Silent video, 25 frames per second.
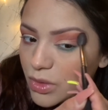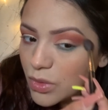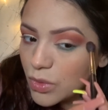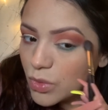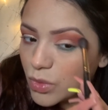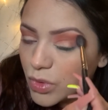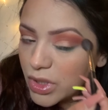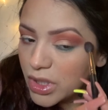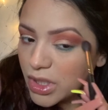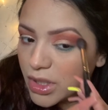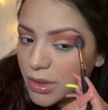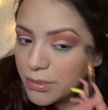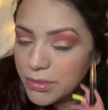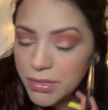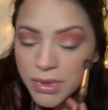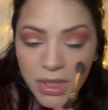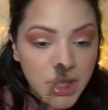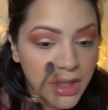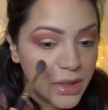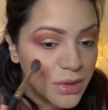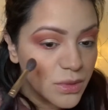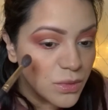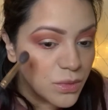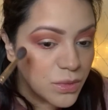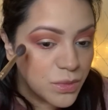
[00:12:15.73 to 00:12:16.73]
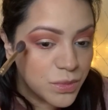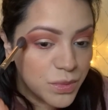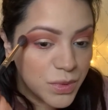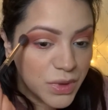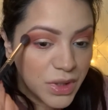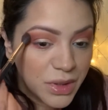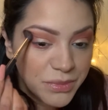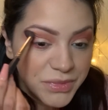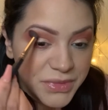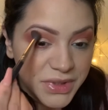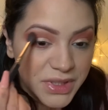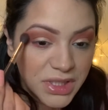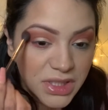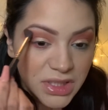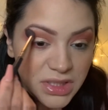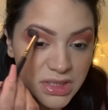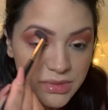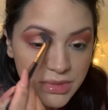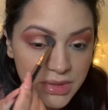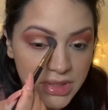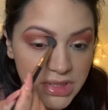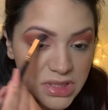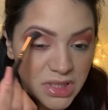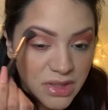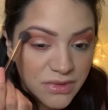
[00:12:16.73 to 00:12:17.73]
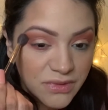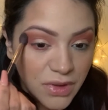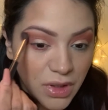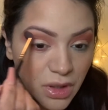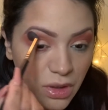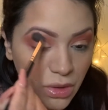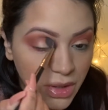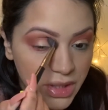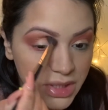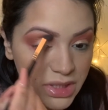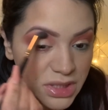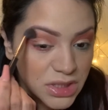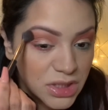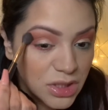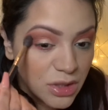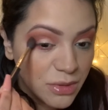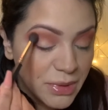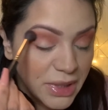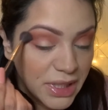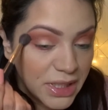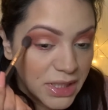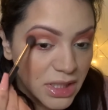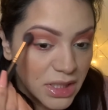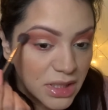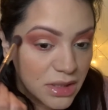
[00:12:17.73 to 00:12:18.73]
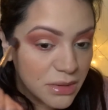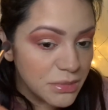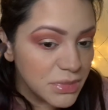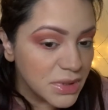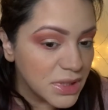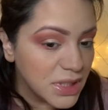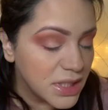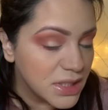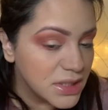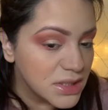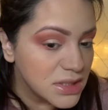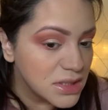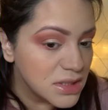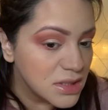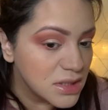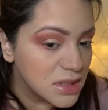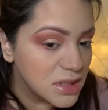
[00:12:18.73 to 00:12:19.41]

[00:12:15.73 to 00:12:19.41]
where I'm thinking to myself, oh, I need to go back in and blend.